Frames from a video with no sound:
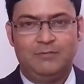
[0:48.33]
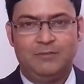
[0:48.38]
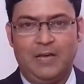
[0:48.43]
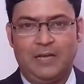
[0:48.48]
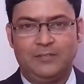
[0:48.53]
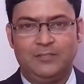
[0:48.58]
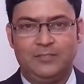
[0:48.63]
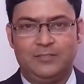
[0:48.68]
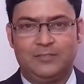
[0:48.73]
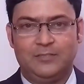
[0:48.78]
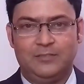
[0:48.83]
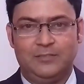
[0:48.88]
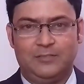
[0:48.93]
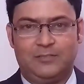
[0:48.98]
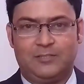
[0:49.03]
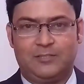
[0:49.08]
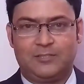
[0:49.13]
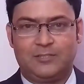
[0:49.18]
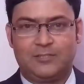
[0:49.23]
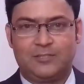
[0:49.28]

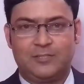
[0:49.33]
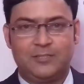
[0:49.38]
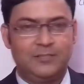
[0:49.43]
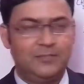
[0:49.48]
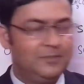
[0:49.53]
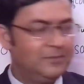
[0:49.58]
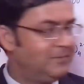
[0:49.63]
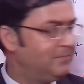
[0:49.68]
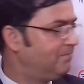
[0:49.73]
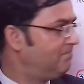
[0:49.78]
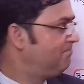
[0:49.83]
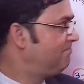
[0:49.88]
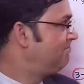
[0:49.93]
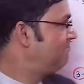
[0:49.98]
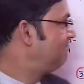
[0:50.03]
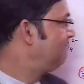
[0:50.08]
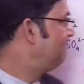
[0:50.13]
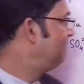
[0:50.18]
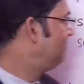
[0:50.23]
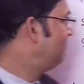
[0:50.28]
radicals.
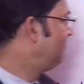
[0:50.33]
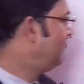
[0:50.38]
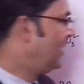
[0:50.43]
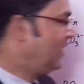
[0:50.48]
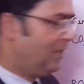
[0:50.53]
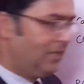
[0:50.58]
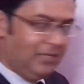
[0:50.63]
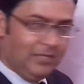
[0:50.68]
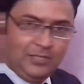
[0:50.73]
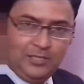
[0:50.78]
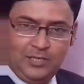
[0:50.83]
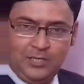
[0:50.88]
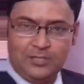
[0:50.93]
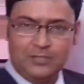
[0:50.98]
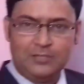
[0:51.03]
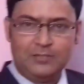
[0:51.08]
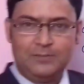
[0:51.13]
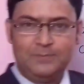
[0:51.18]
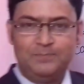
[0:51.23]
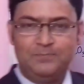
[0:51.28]

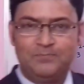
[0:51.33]
Here